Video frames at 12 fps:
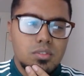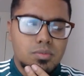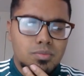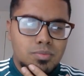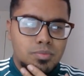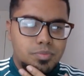
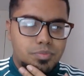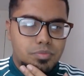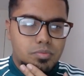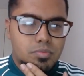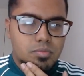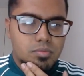I'm
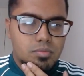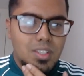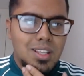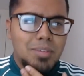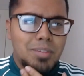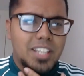
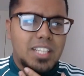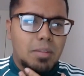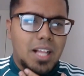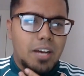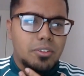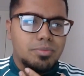gonna
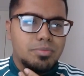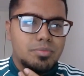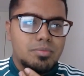double out.